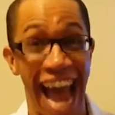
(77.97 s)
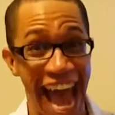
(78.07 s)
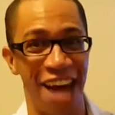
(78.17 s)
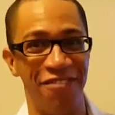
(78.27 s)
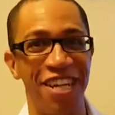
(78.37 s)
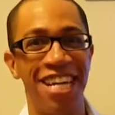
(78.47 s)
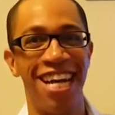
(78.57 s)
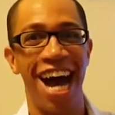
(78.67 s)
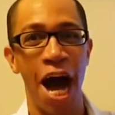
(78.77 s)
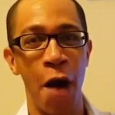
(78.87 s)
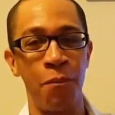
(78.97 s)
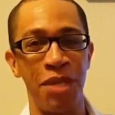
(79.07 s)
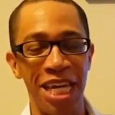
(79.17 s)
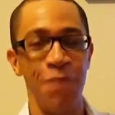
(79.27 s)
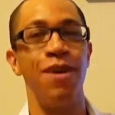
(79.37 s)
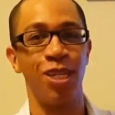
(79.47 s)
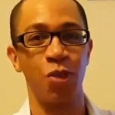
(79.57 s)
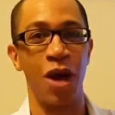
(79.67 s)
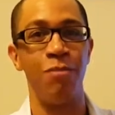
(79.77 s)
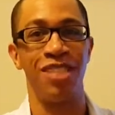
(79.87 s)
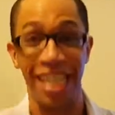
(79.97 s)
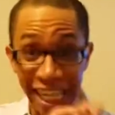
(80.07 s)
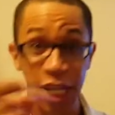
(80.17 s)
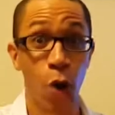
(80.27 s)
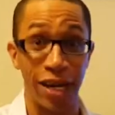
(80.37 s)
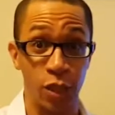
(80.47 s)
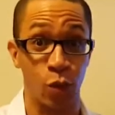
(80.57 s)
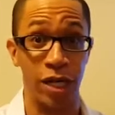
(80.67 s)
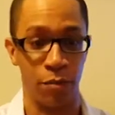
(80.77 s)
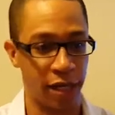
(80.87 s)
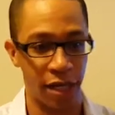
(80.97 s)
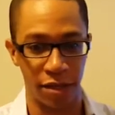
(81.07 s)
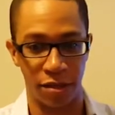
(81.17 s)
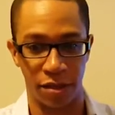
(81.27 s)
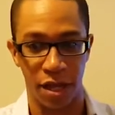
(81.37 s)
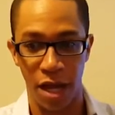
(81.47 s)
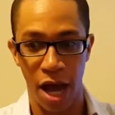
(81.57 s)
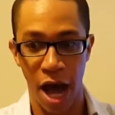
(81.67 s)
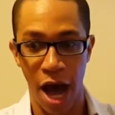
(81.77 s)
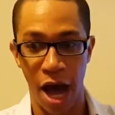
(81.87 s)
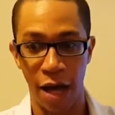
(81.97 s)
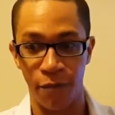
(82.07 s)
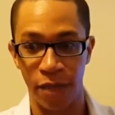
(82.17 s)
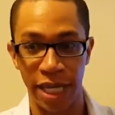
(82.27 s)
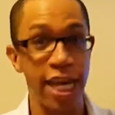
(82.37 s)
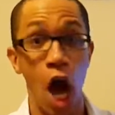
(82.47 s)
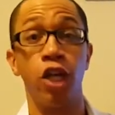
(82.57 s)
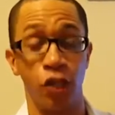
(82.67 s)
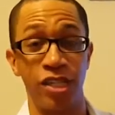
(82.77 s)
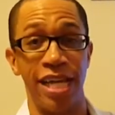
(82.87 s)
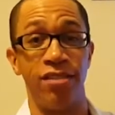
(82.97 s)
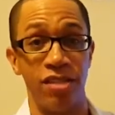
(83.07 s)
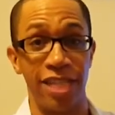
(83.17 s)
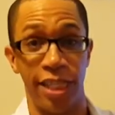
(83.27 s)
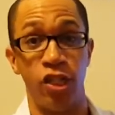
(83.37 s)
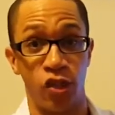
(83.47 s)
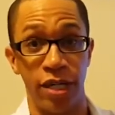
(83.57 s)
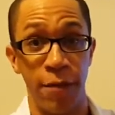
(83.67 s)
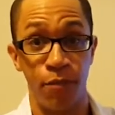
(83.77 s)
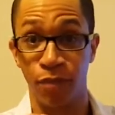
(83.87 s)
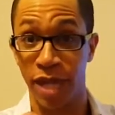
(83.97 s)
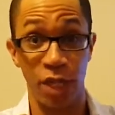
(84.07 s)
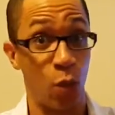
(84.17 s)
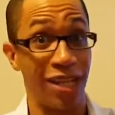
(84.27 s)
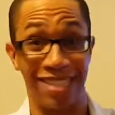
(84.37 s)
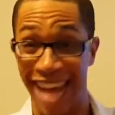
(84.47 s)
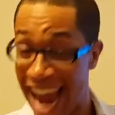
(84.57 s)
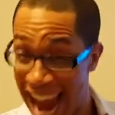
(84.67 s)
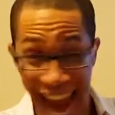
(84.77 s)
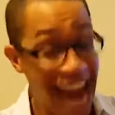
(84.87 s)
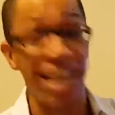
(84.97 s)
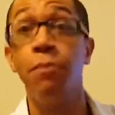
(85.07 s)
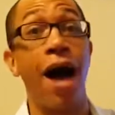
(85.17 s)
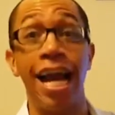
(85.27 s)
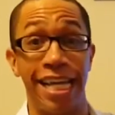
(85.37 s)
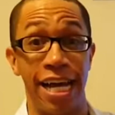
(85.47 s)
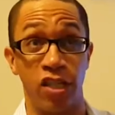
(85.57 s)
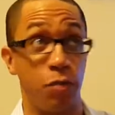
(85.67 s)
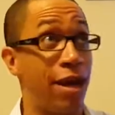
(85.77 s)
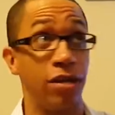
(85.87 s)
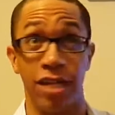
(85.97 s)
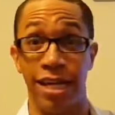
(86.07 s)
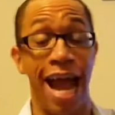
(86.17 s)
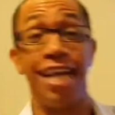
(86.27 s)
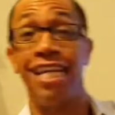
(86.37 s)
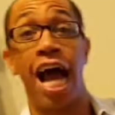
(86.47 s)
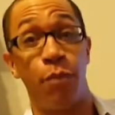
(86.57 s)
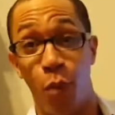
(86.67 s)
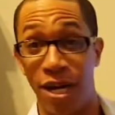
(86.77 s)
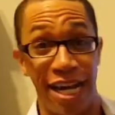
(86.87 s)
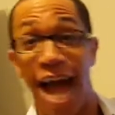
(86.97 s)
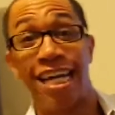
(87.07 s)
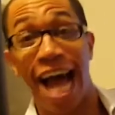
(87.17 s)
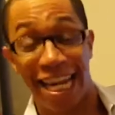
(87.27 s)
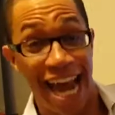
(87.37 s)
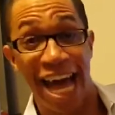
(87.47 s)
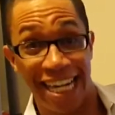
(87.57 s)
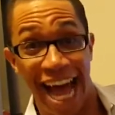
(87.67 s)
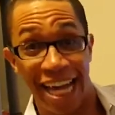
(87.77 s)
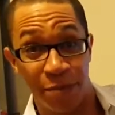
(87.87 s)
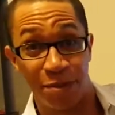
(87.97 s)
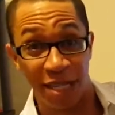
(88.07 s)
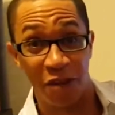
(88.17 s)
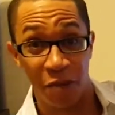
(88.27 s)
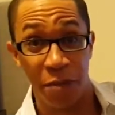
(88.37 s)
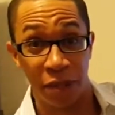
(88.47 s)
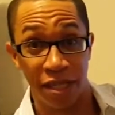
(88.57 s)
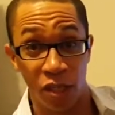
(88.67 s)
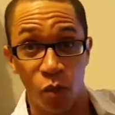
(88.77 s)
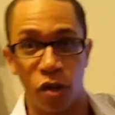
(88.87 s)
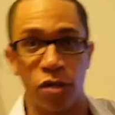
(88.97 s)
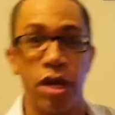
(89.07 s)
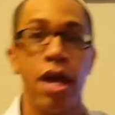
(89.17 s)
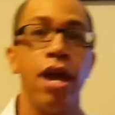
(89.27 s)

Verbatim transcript: have um, email swipes that Igor has written because uh, he understands this industry as well as anybody else better than 99.9999% of people in this world.